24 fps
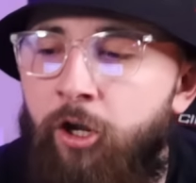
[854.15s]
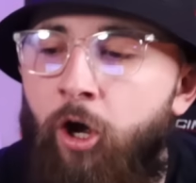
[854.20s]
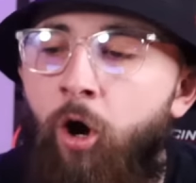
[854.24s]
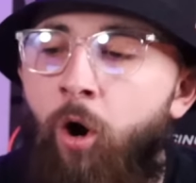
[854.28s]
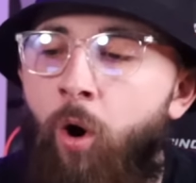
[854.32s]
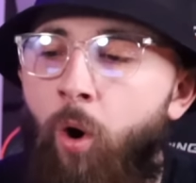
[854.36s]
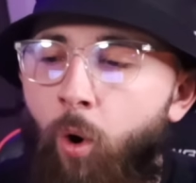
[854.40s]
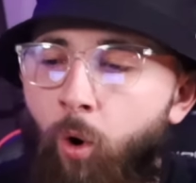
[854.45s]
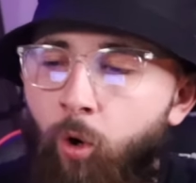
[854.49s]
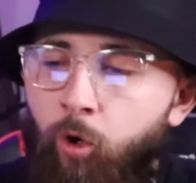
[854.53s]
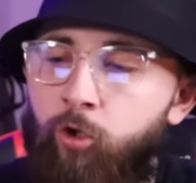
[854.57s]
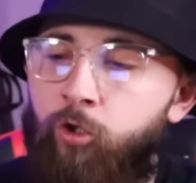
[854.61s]

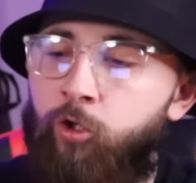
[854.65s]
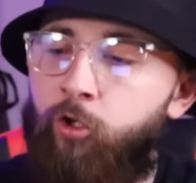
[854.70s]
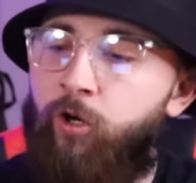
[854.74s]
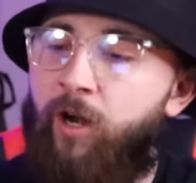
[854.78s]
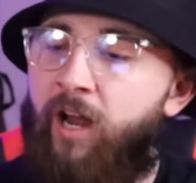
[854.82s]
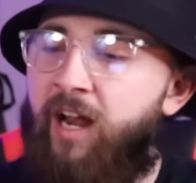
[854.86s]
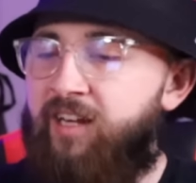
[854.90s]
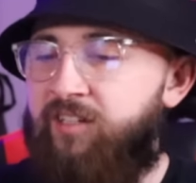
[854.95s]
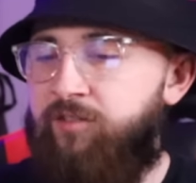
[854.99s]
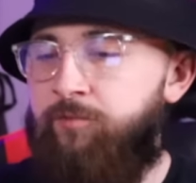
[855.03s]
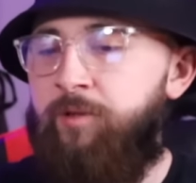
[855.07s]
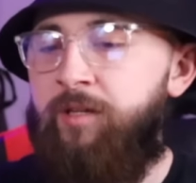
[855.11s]
harder
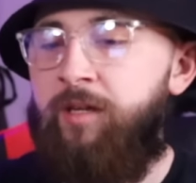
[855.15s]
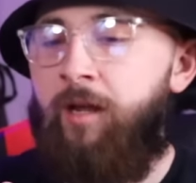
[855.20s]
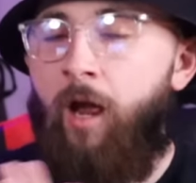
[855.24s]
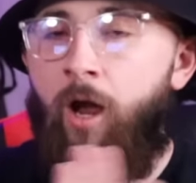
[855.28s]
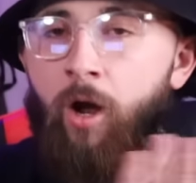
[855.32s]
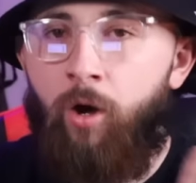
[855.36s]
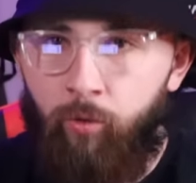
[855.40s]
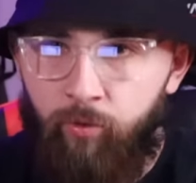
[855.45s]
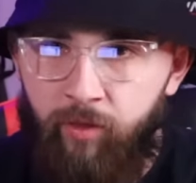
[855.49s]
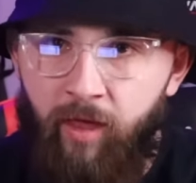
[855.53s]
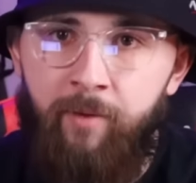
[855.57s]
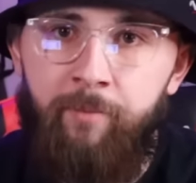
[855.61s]
as we
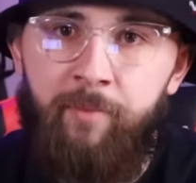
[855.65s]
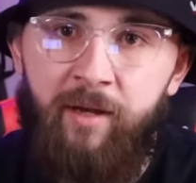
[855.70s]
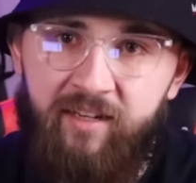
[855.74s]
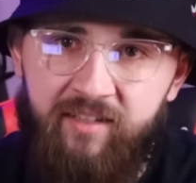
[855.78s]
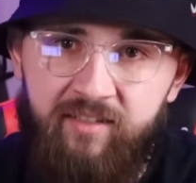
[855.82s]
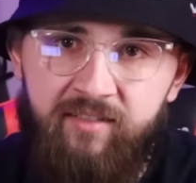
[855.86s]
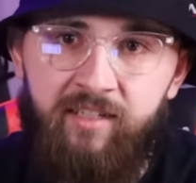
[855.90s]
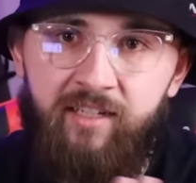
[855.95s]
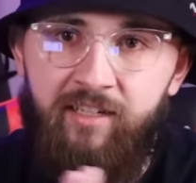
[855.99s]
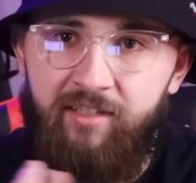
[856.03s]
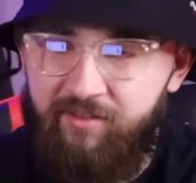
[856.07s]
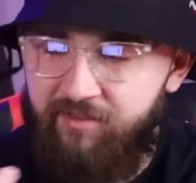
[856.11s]
go. That makes
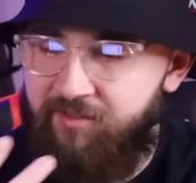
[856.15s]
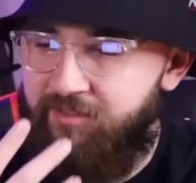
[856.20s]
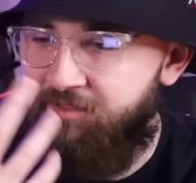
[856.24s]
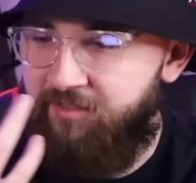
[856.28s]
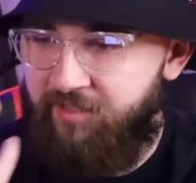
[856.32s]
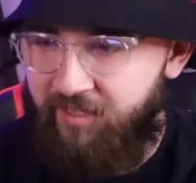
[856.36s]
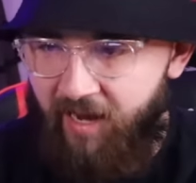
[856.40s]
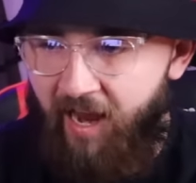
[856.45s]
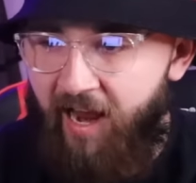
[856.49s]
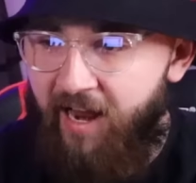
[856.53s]
sense because it